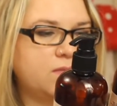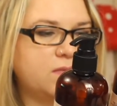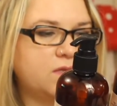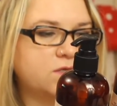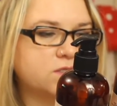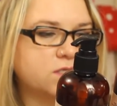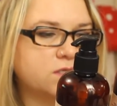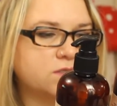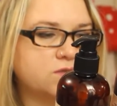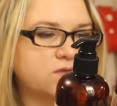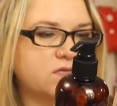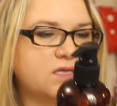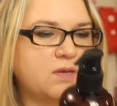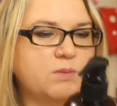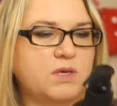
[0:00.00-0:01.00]
there's also
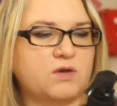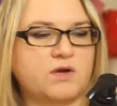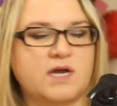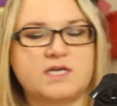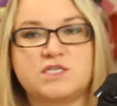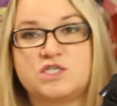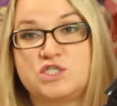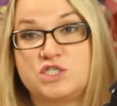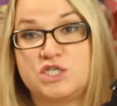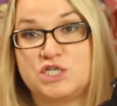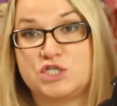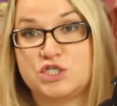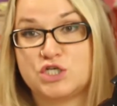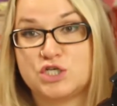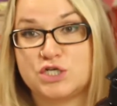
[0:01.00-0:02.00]
the lemongrass
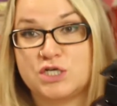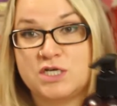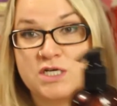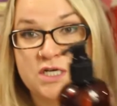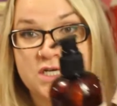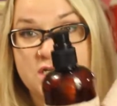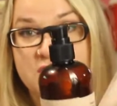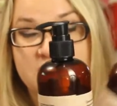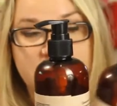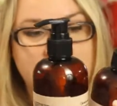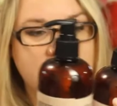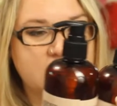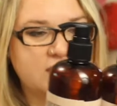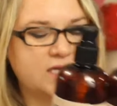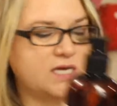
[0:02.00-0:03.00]
ginger
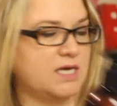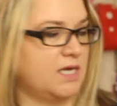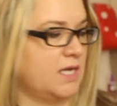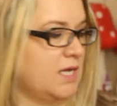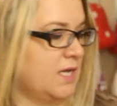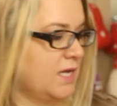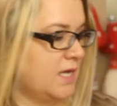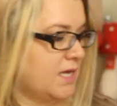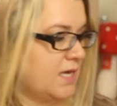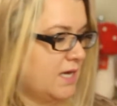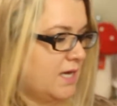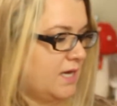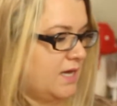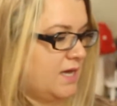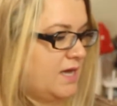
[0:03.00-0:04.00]
that
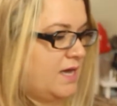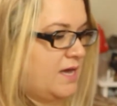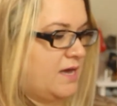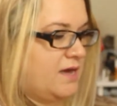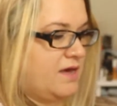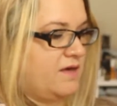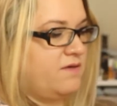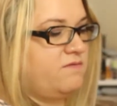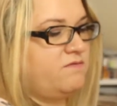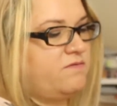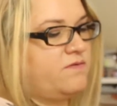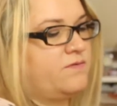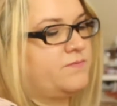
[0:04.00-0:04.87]
I have.